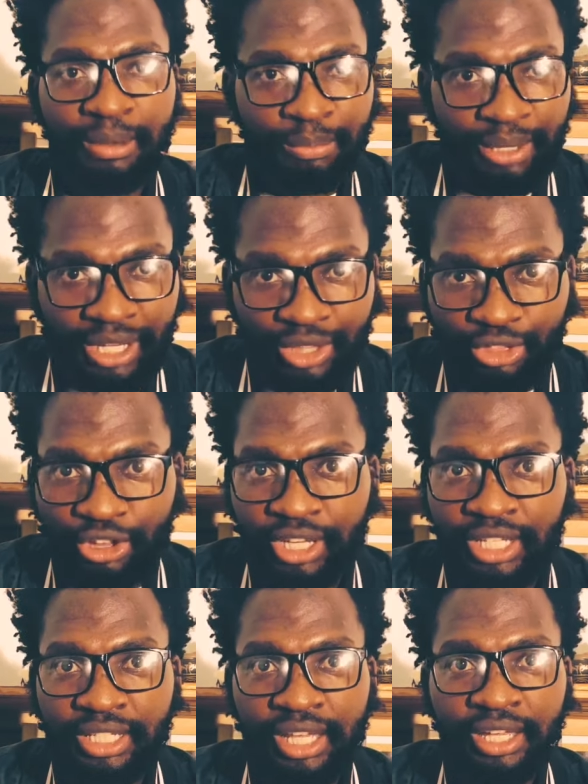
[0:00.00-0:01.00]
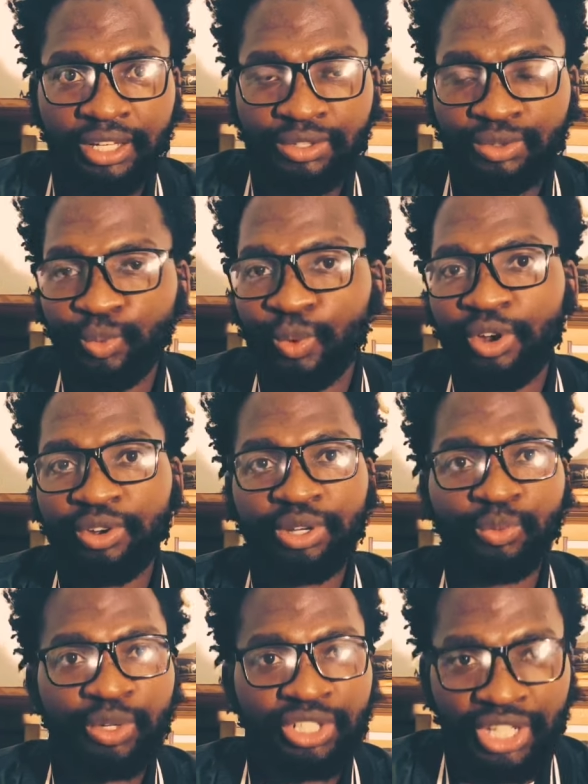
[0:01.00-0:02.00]
pick 30 days
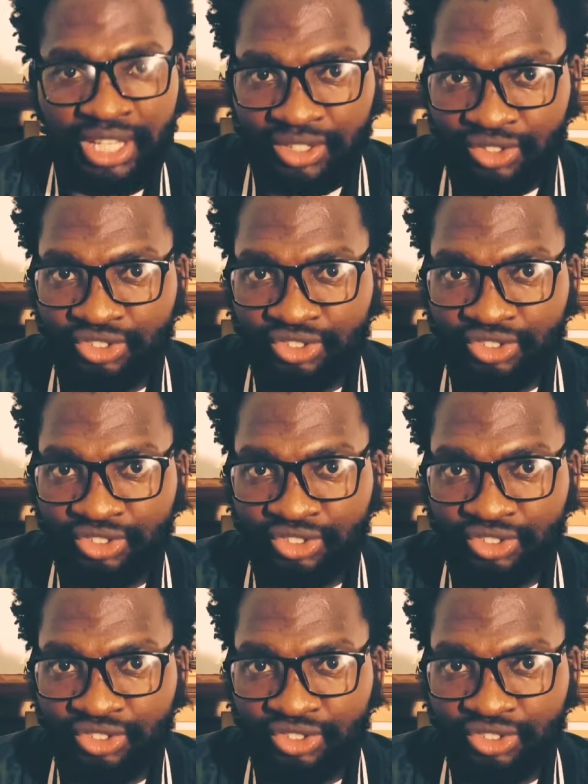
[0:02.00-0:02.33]
wherein we just